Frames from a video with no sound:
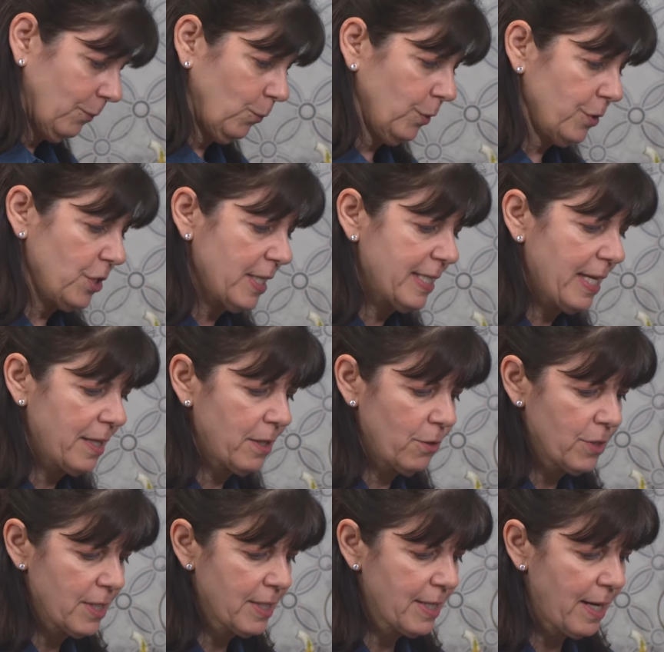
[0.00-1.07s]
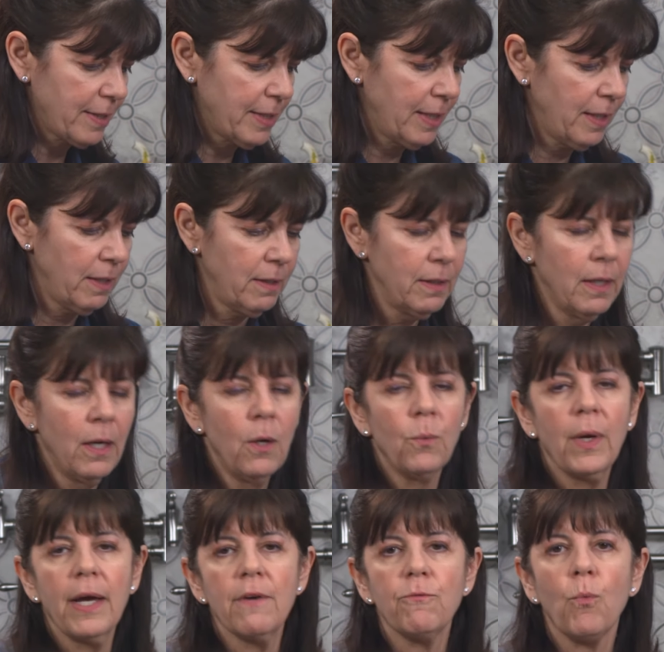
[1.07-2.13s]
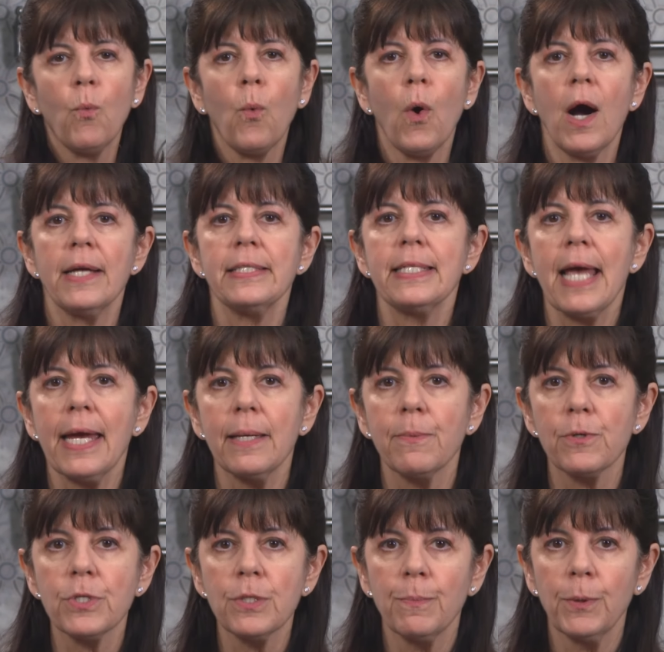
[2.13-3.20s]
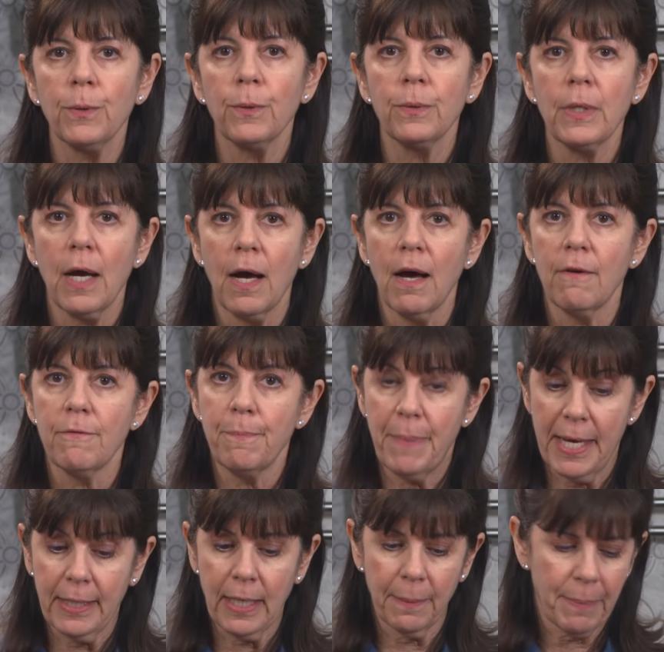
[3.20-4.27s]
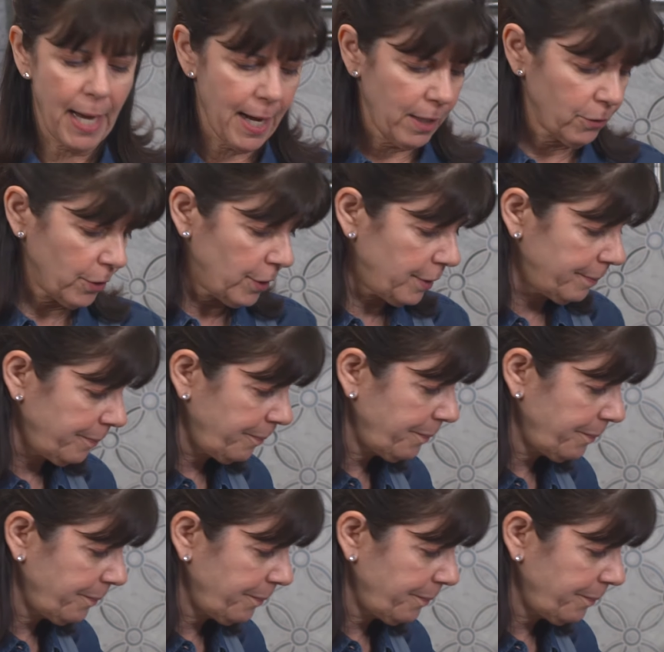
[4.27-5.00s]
We'll just set those aside here. We have 1 tablespoon of baking powder,